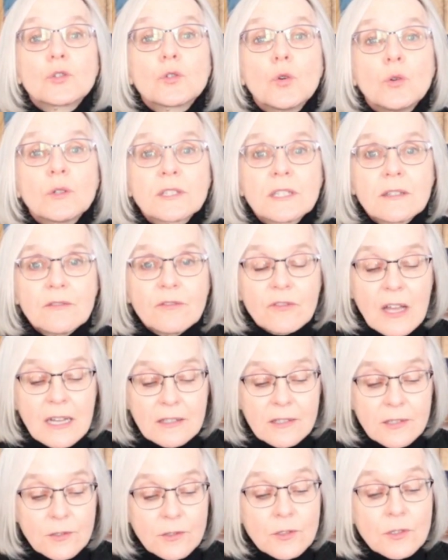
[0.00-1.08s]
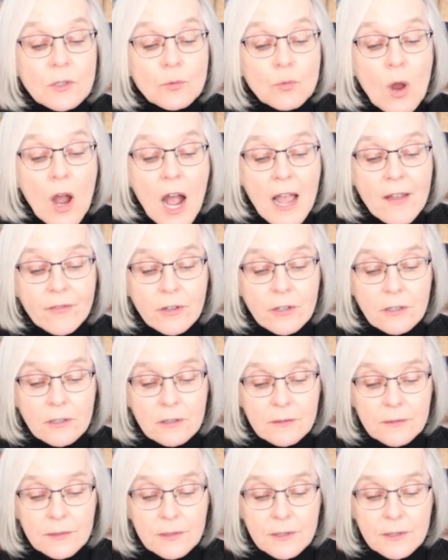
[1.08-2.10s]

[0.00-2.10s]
Knowlton Fluxer's arrival.